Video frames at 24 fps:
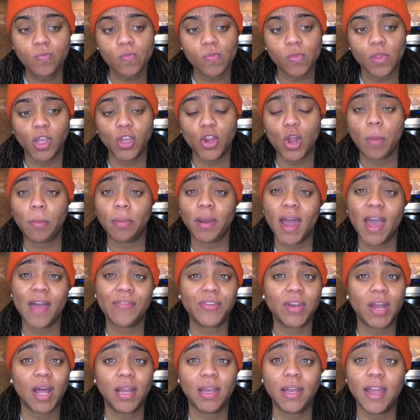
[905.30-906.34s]
You know, I'm glad
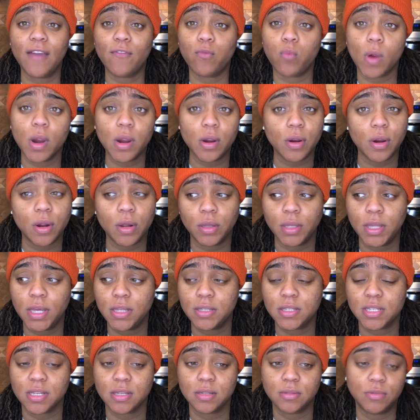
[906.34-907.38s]
that I left work early
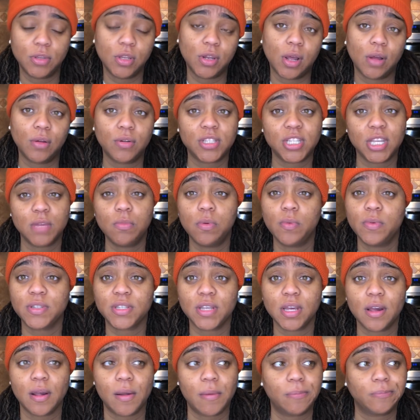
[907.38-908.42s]
to, you know, see what was
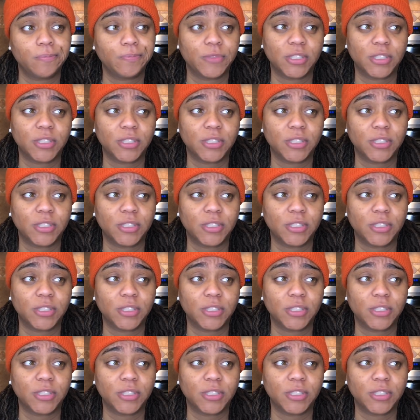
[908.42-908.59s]
up.